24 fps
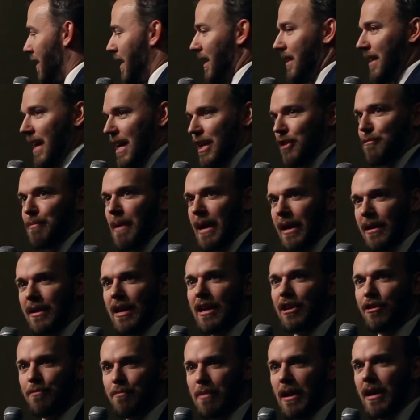on a case by
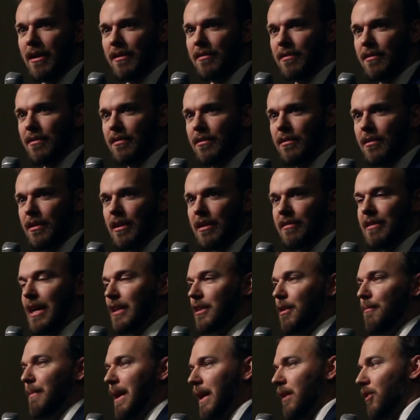case basis. It's
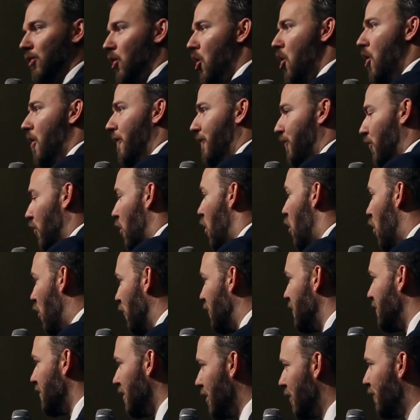not to make law for all
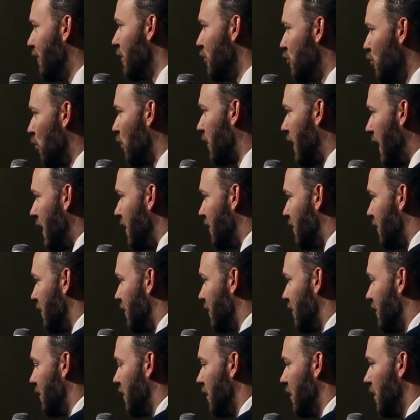these individual cases,
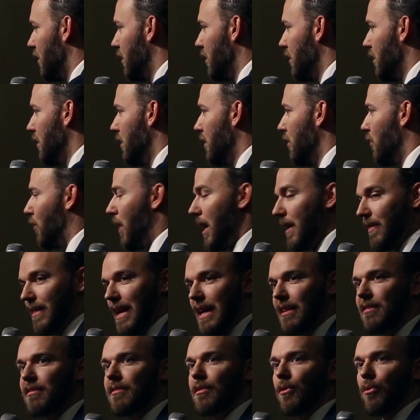right?
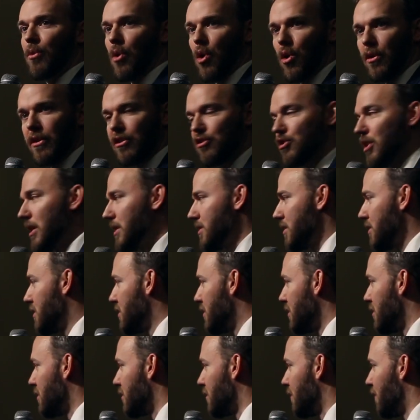That's the role of the justice
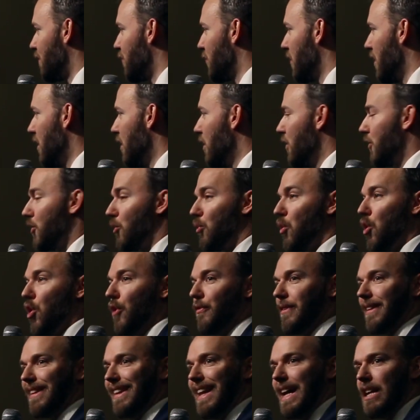system. The role
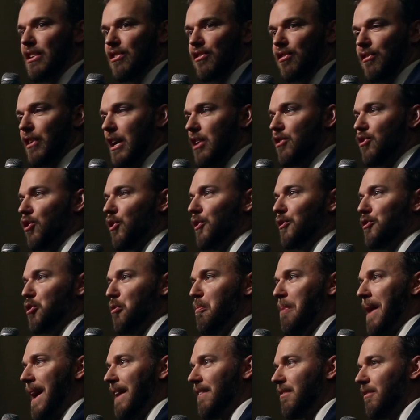of the legislature is to
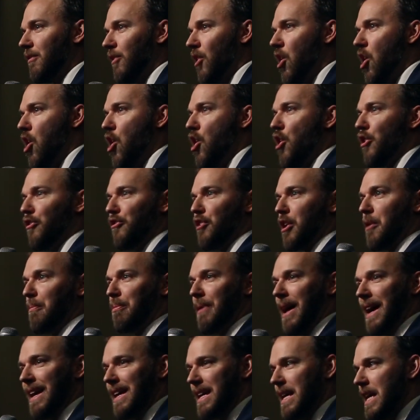pass laws that
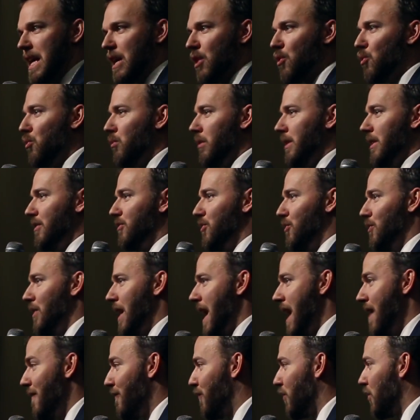apply equally to
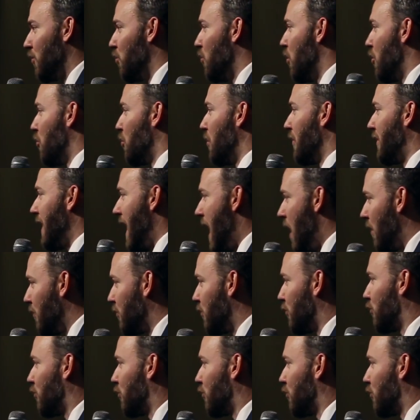everyone without